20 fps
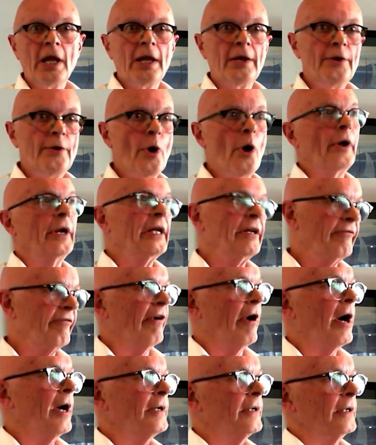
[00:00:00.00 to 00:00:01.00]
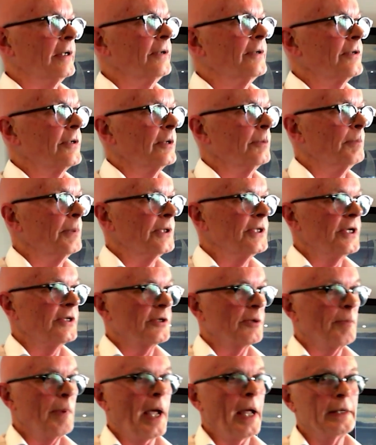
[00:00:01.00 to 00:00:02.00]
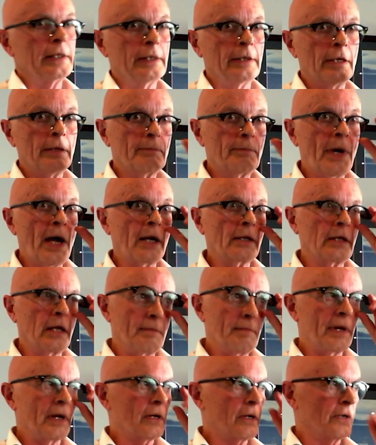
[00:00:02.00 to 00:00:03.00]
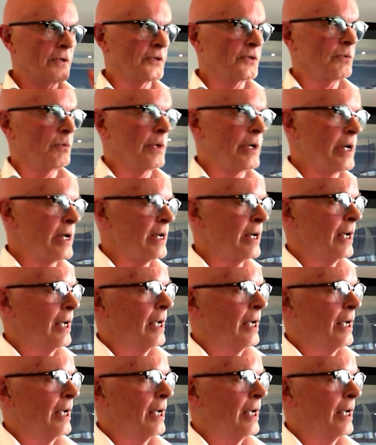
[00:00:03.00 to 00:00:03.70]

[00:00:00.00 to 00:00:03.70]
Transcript: not invited to participate in it, partly because the